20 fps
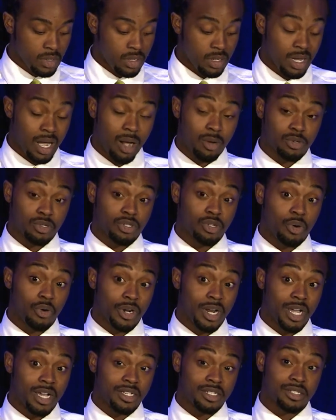I was known
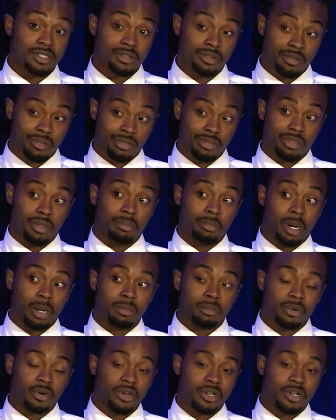as the bump boy.